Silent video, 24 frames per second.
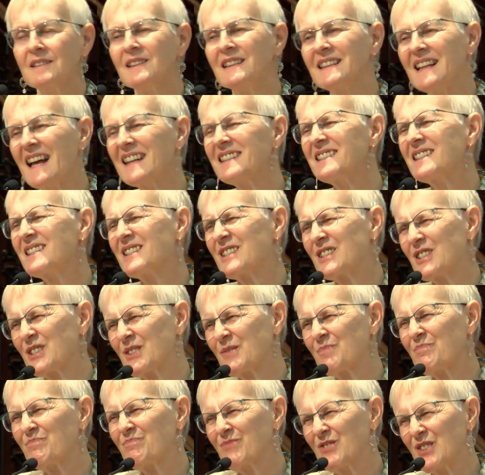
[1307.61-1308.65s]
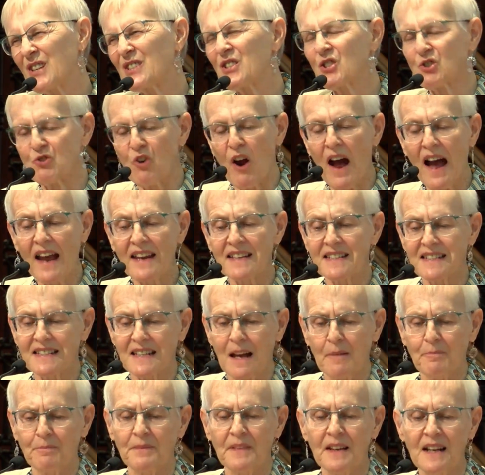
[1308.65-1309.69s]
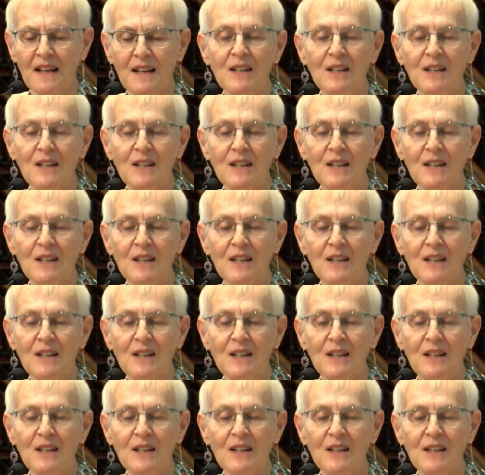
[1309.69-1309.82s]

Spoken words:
Let's just try some